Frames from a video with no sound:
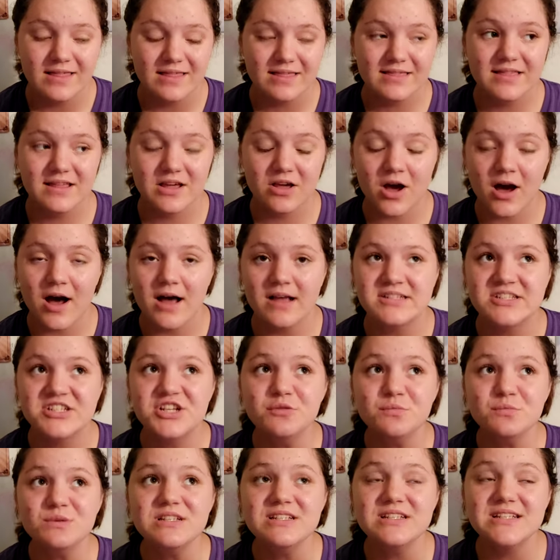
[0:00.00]
The
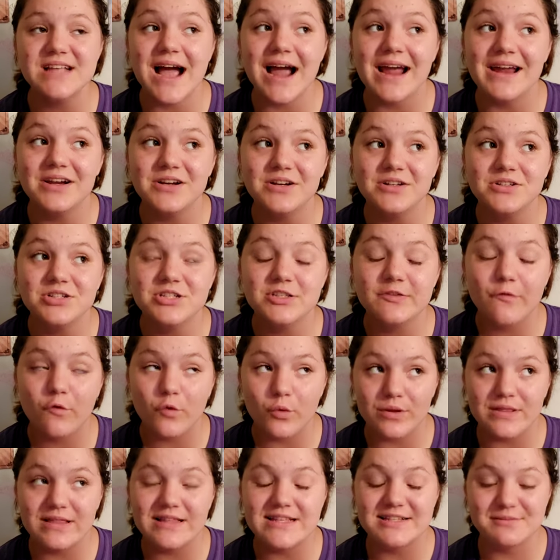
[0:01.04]
costume designers
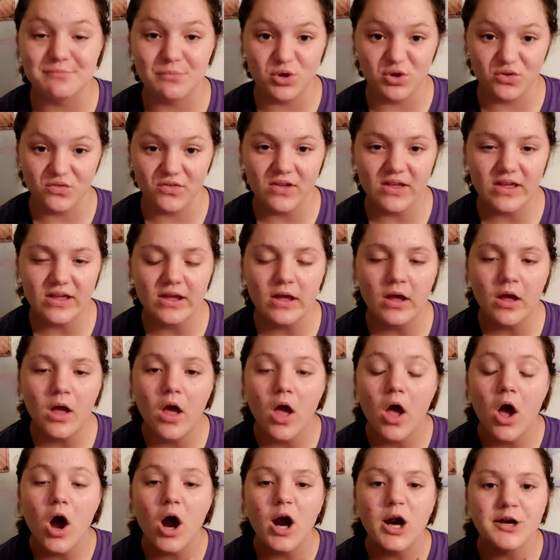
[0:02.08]
for this movie
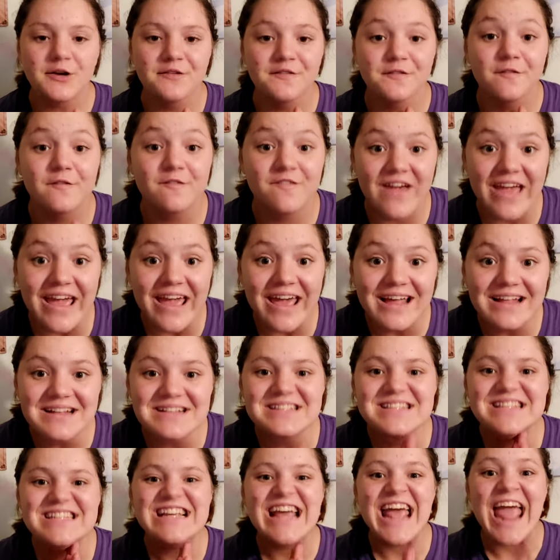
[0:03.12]
are
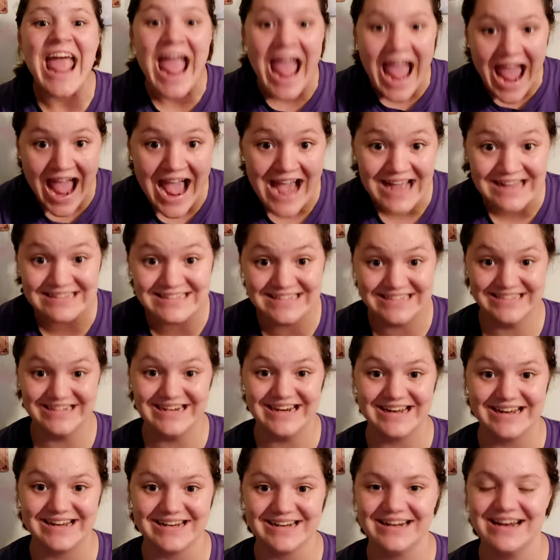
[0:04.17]

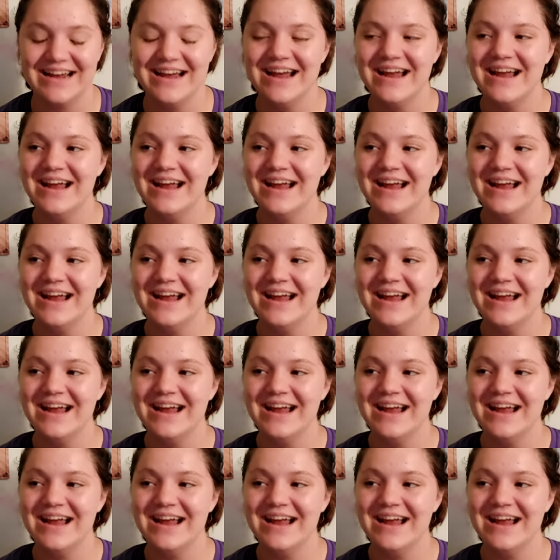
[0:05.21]
fantastic.